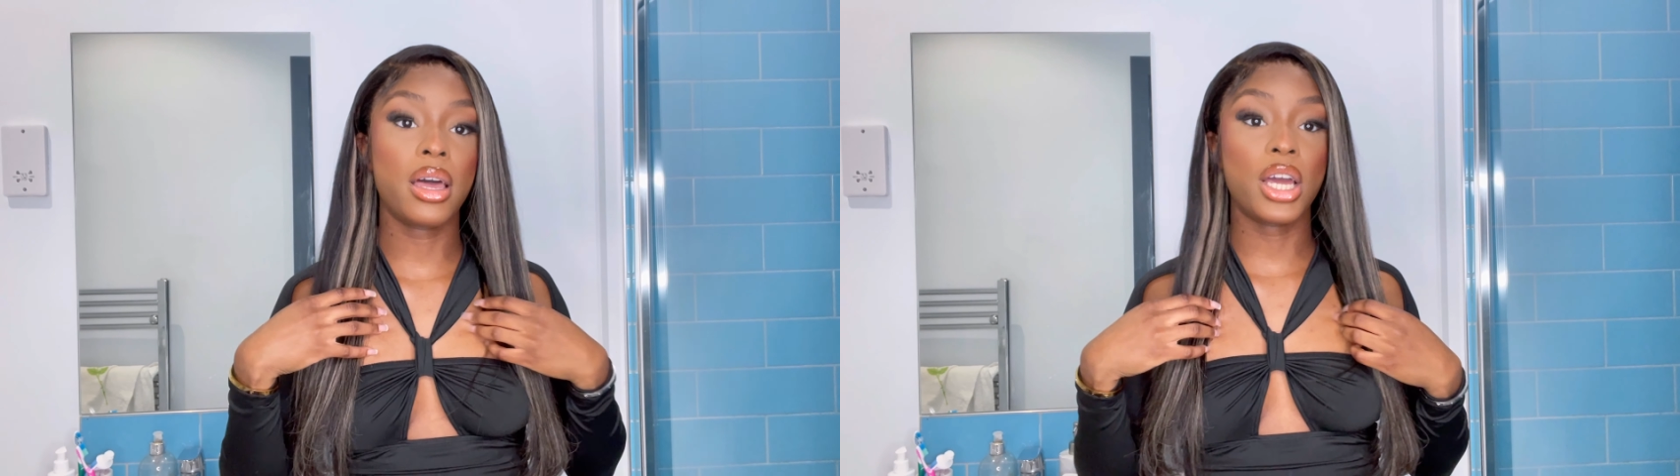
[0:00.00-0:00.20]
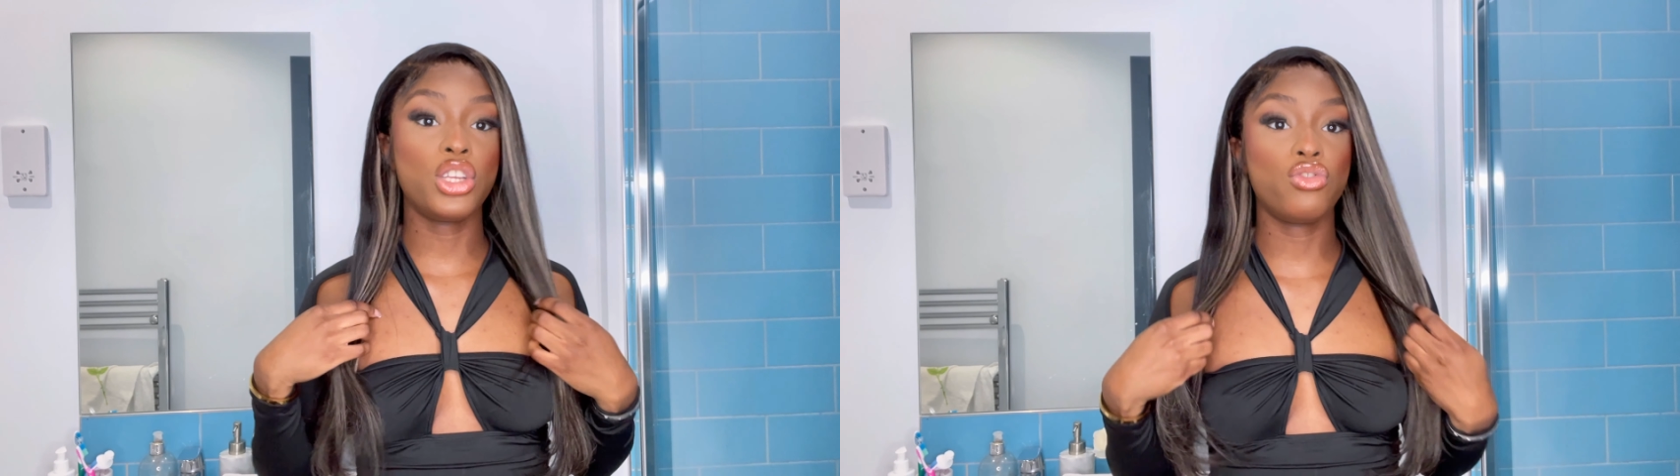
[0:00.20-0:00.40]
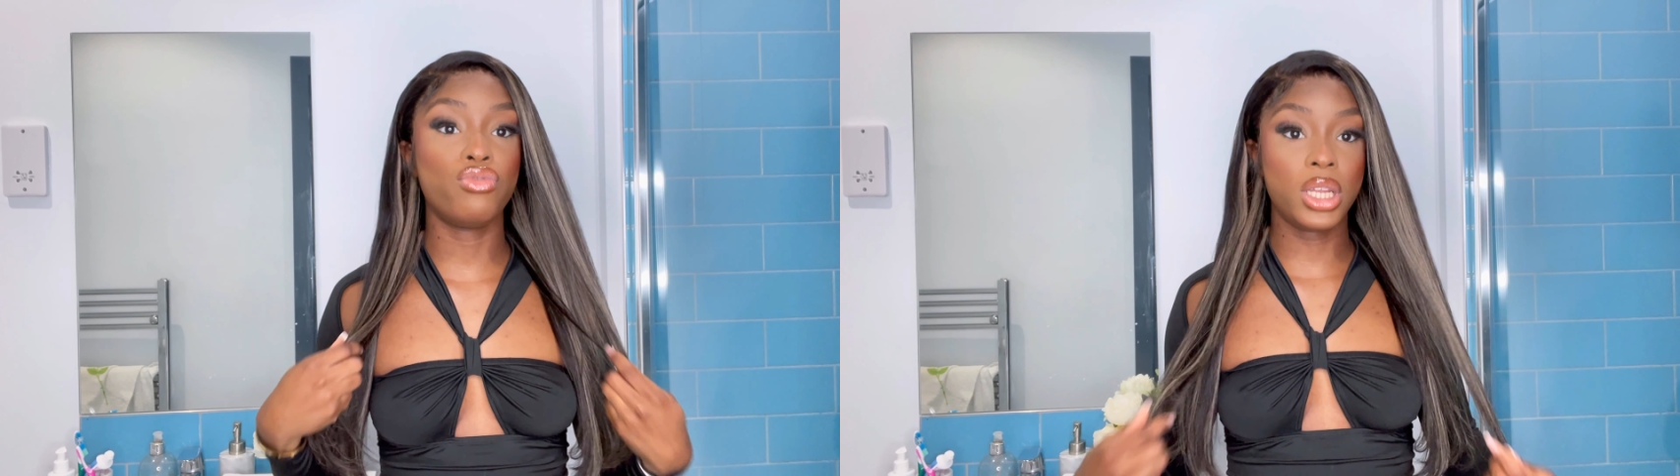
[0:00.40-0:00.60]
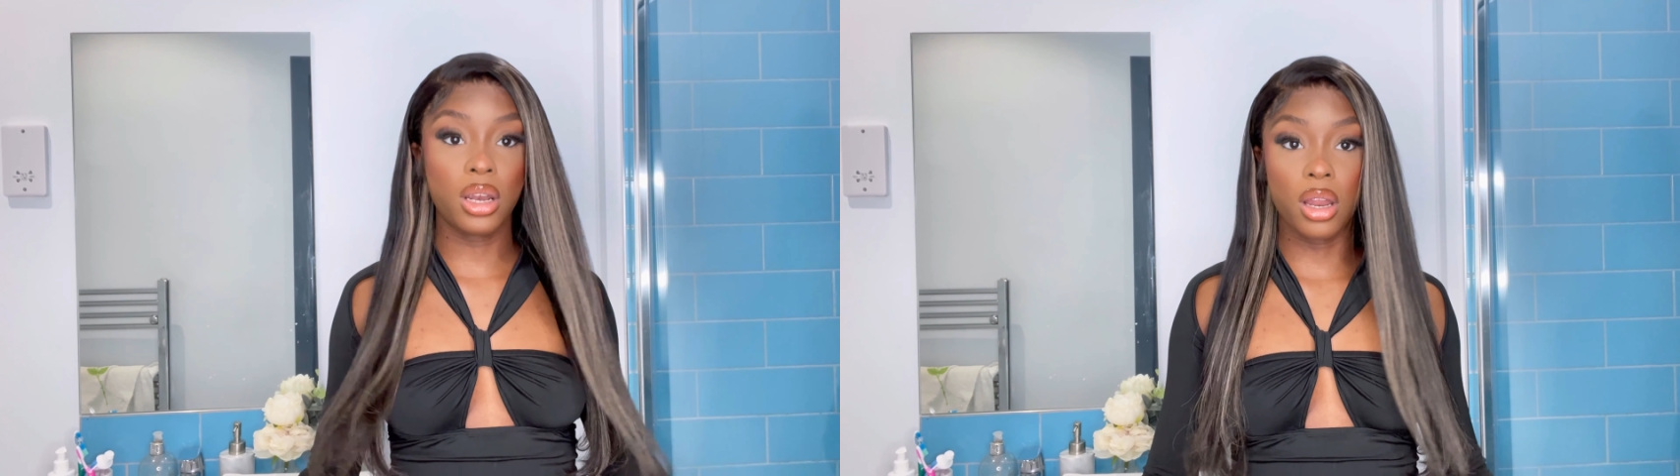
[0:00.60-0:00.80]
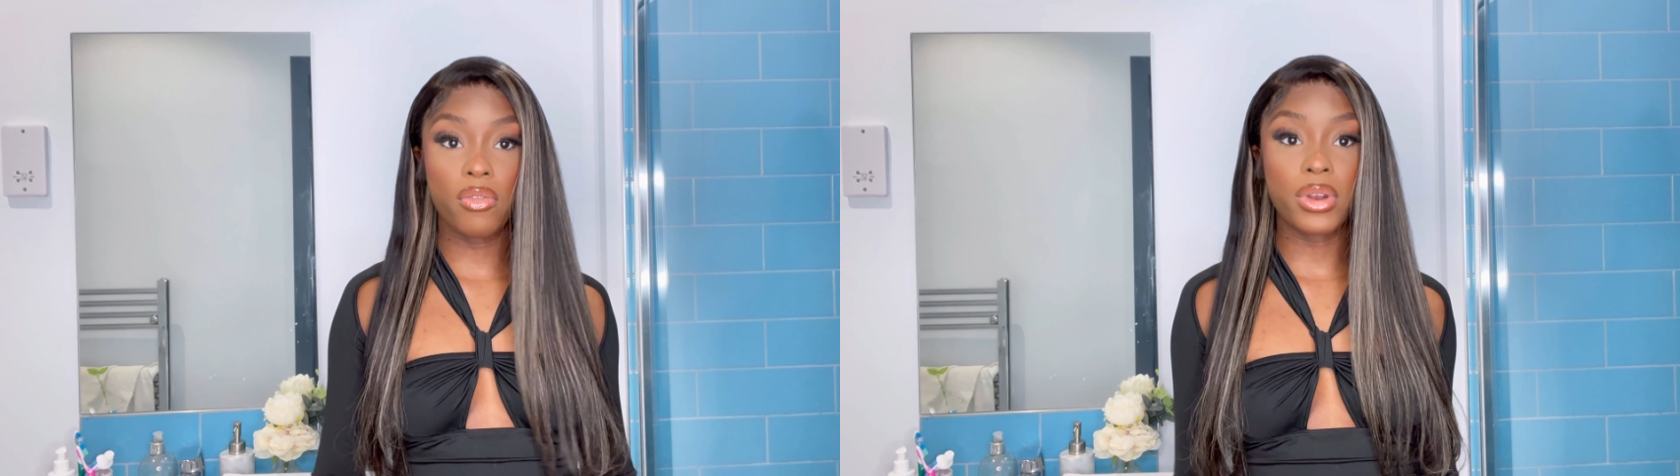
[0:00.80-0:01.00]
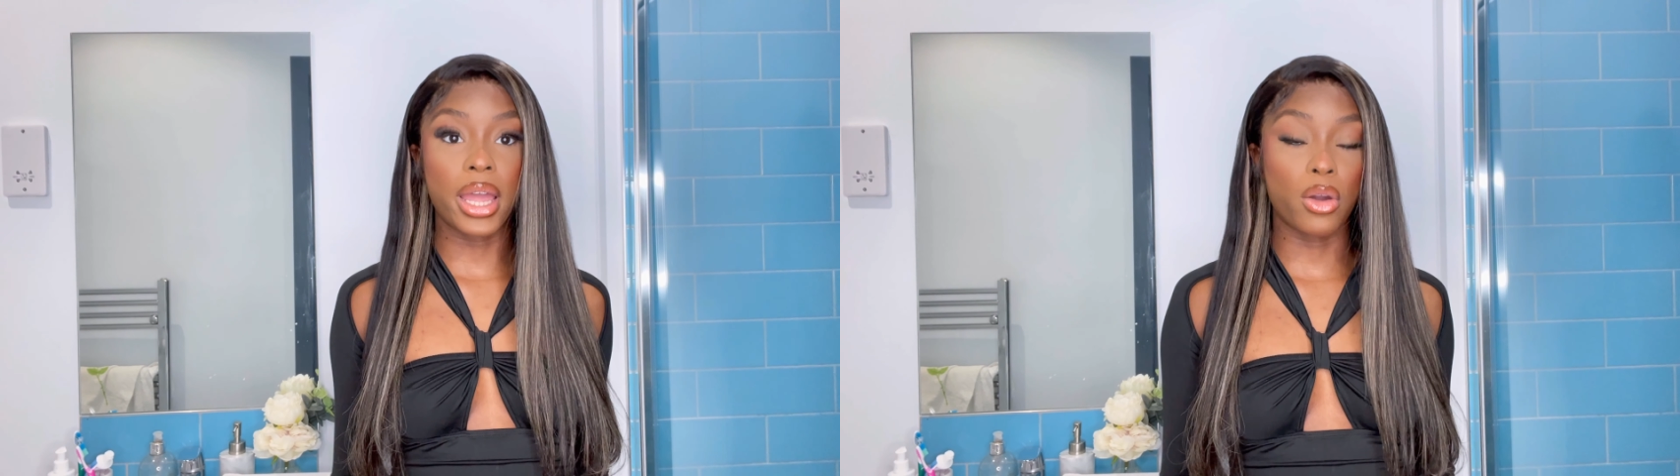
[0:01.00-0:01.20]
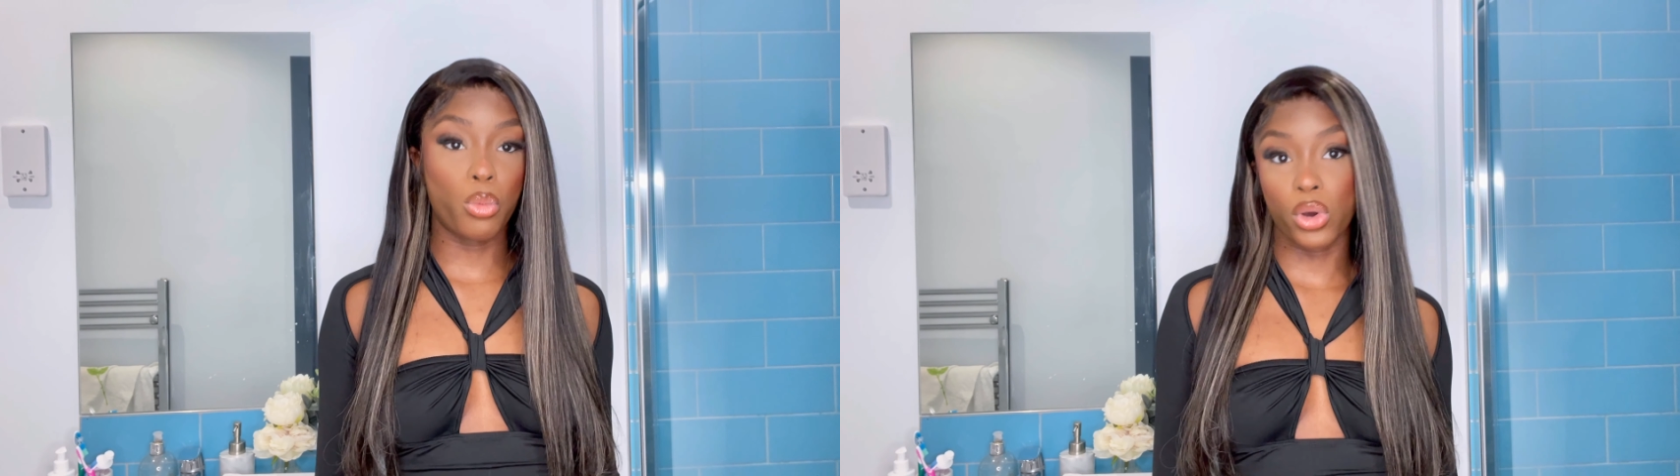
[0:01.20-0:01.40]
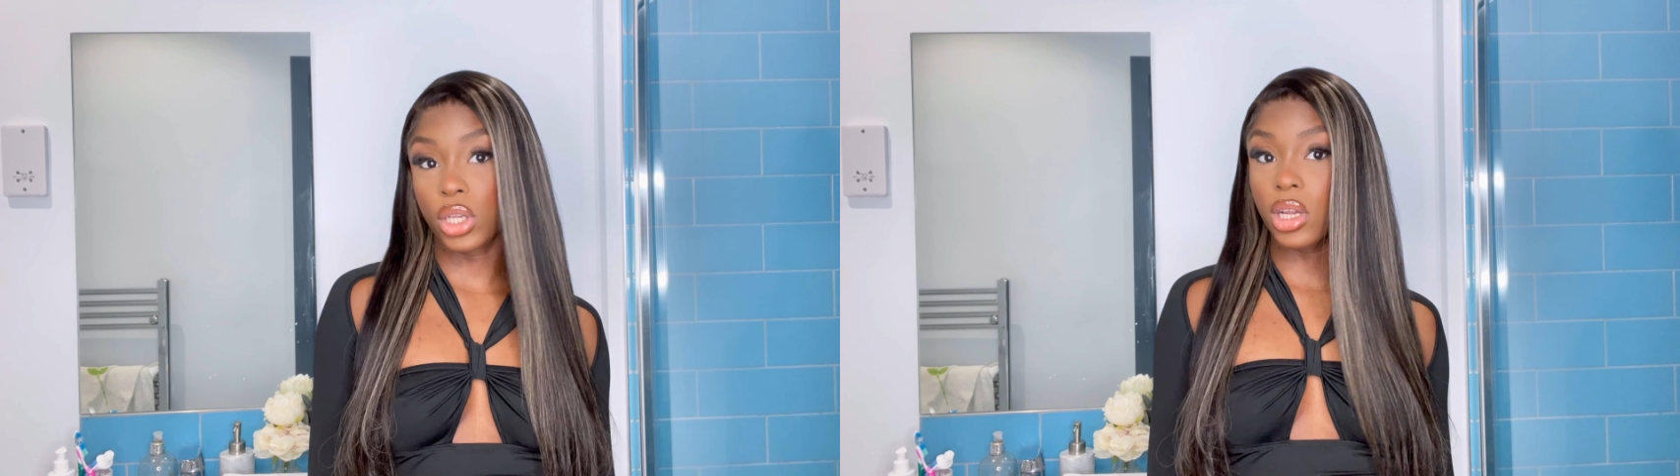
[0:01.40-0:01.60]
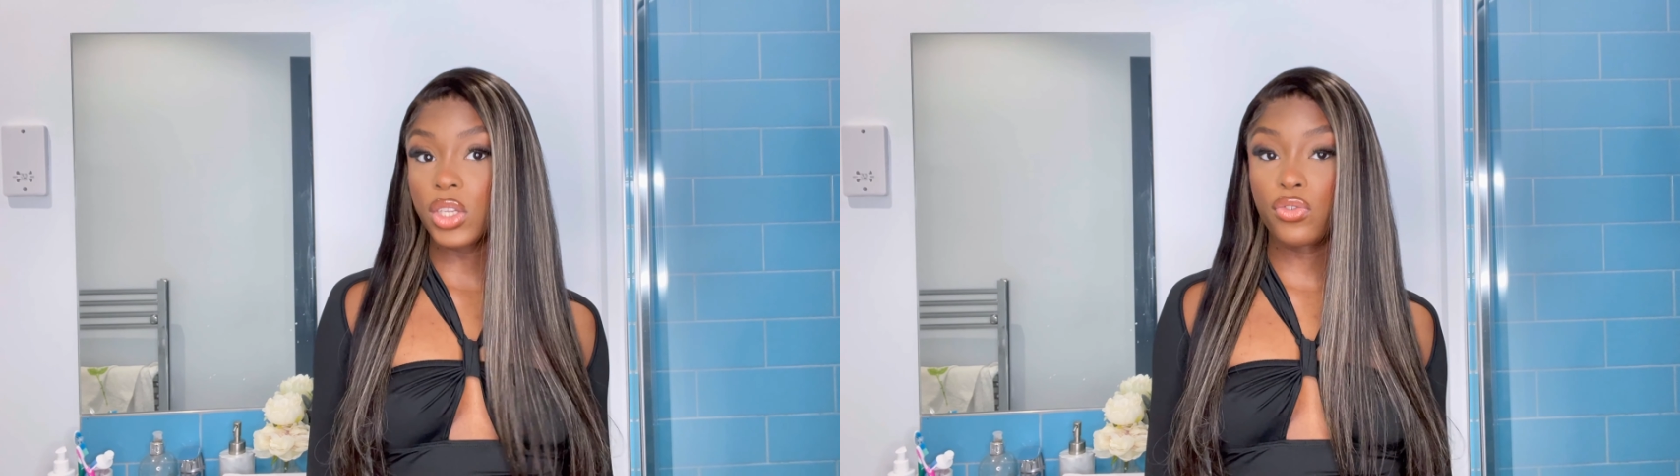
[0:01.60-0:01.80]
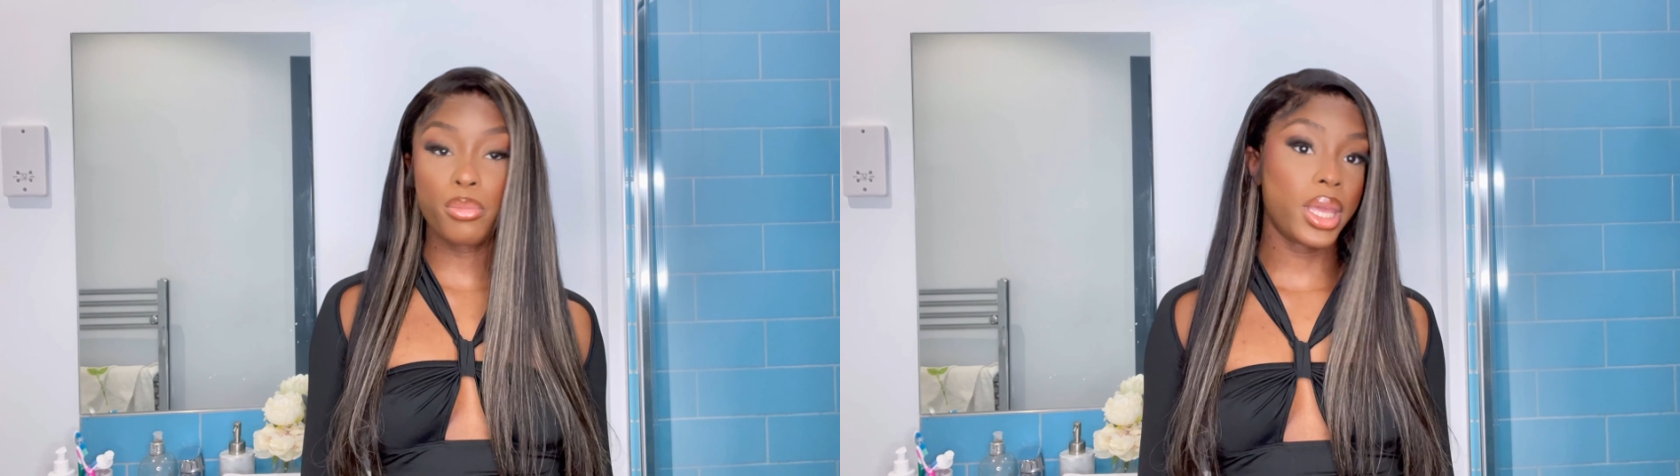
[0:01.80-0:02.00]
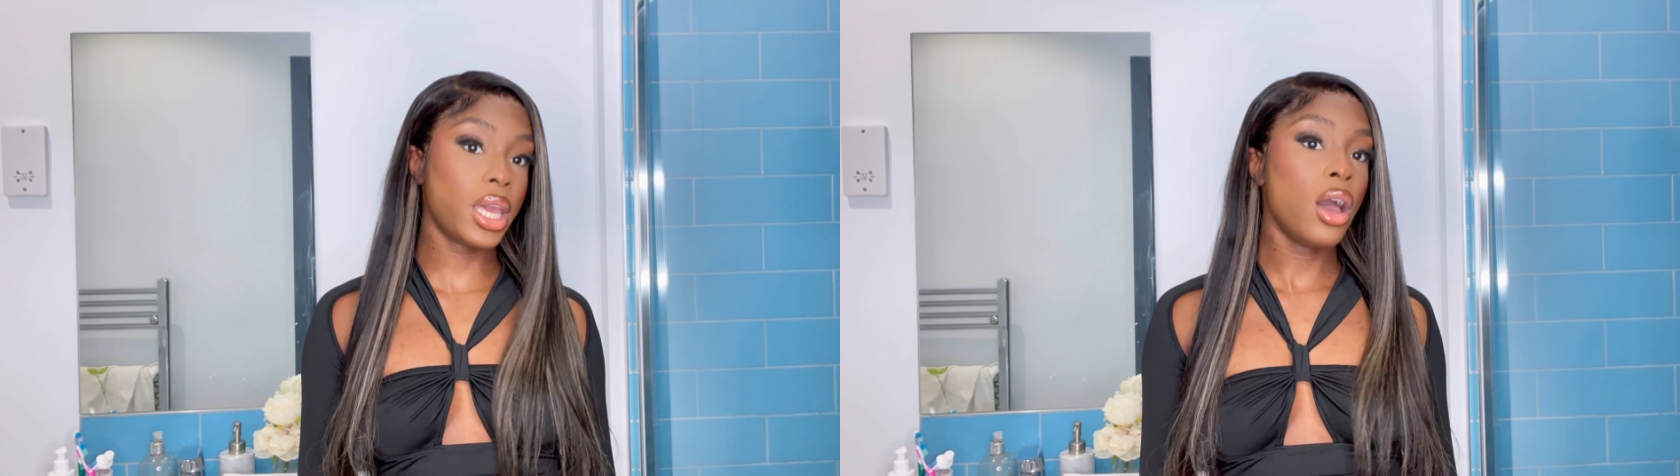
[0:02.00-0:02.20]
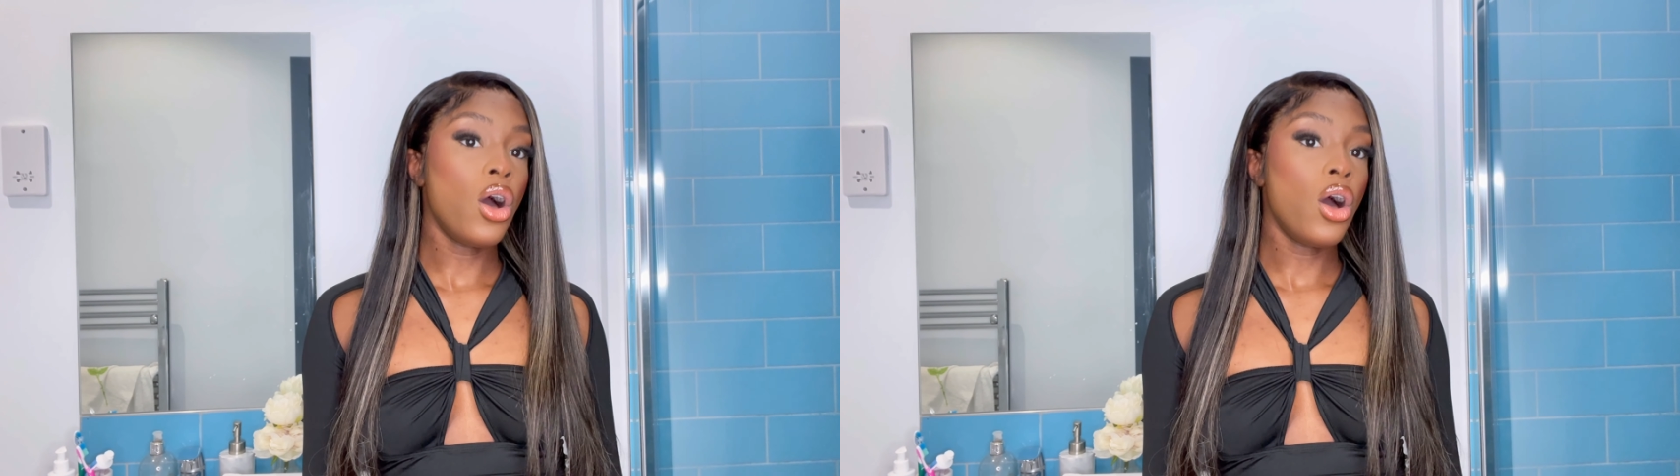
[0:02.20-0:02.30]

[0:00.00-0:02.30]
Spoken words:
I just really love like what it does for me.